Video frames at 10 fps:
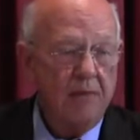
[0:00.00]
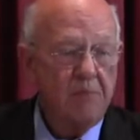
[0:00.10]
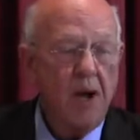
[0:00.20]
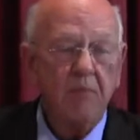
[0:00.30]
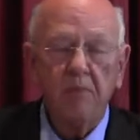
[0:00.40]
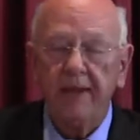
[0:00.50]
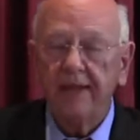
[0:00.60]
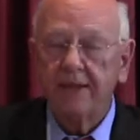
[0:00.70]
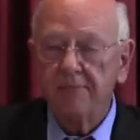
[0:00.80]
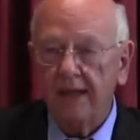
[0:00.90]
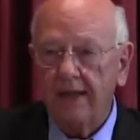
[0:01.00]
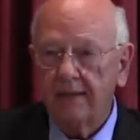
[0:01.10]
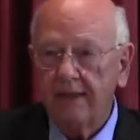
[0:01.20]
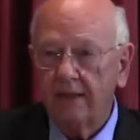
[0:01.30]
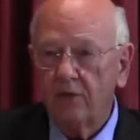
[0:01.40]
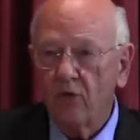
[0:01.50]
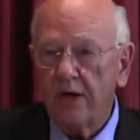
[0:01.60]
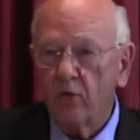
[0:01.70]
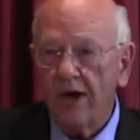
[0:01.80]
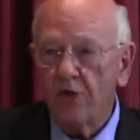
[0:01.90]
and probably at the, at the
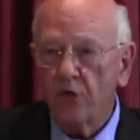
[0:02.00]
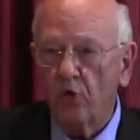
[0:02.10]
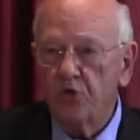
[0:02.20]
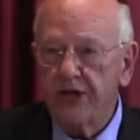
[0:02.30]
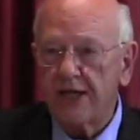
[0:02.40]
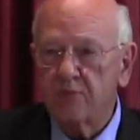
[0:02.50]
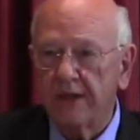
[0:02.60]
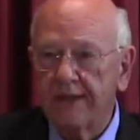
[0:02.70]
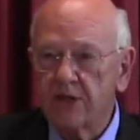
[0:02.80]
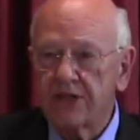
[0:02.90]
Great White Throne Judgment.